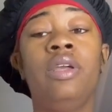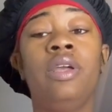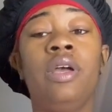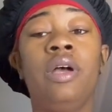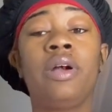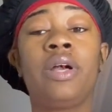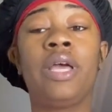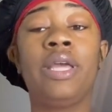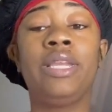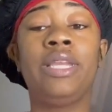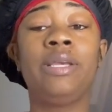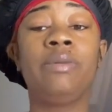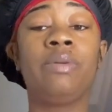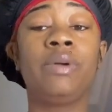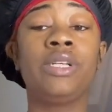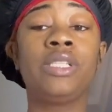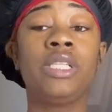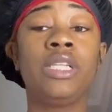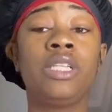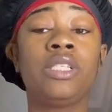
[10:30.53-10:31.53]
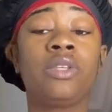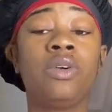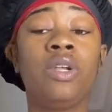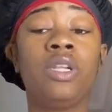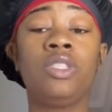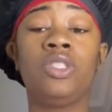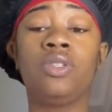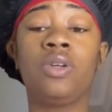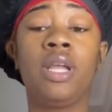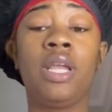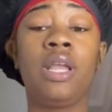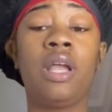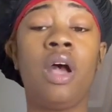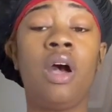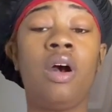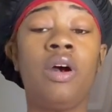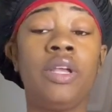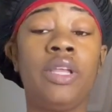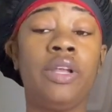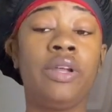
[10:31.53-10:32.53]
Okay, that person is going to drain
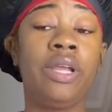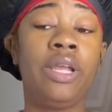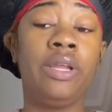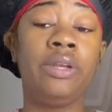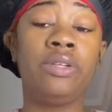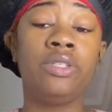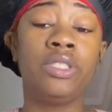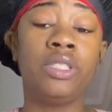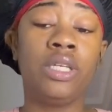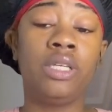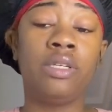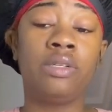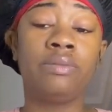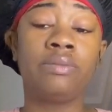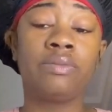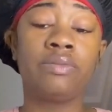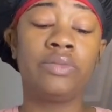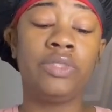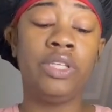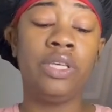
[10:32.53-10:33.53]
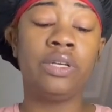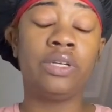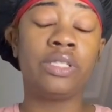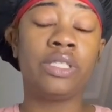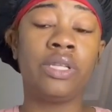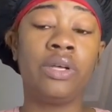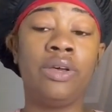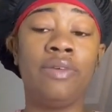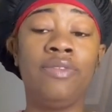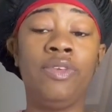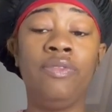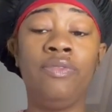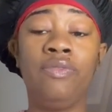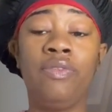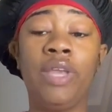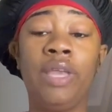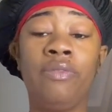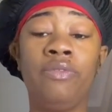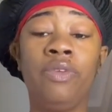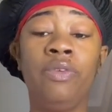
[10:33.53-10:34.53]
all your energy here. So
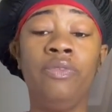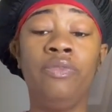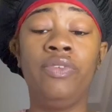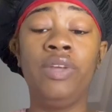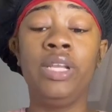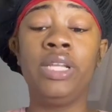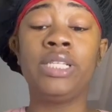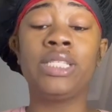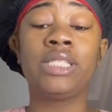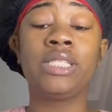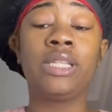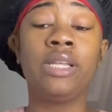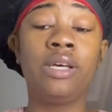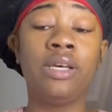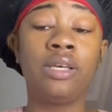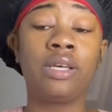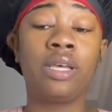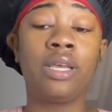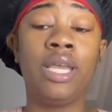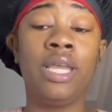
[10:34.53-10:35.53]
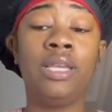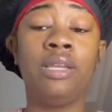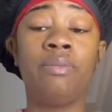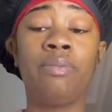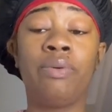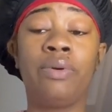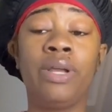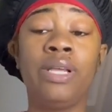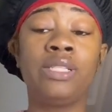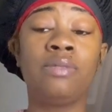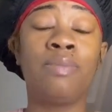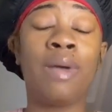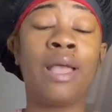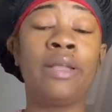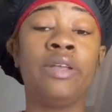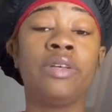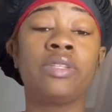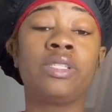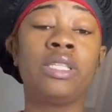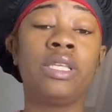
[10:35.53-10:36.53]
if you feeling stuck and depressed by
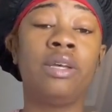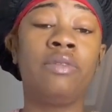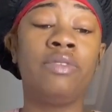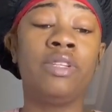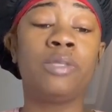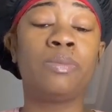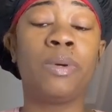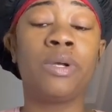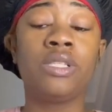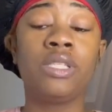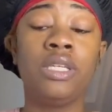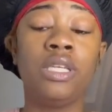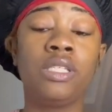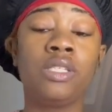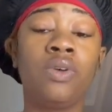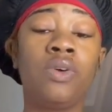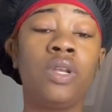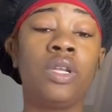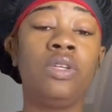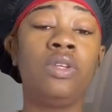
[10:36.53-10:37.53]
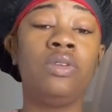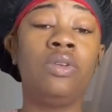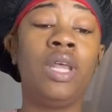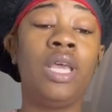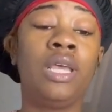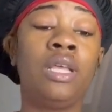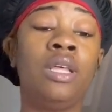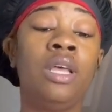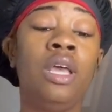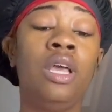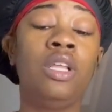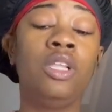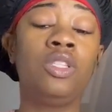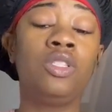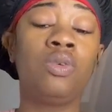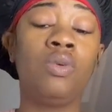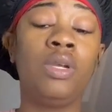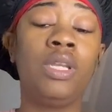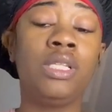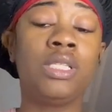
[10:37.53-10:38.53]
yourself, this person is going to do that
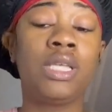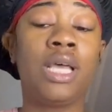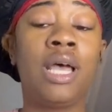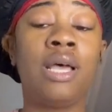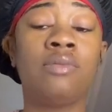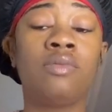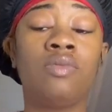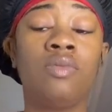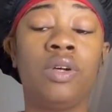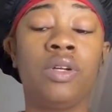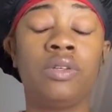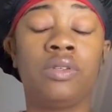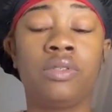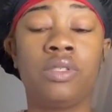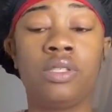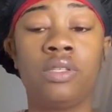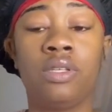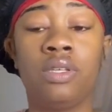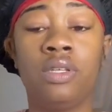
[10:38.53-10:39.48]
20 times worse.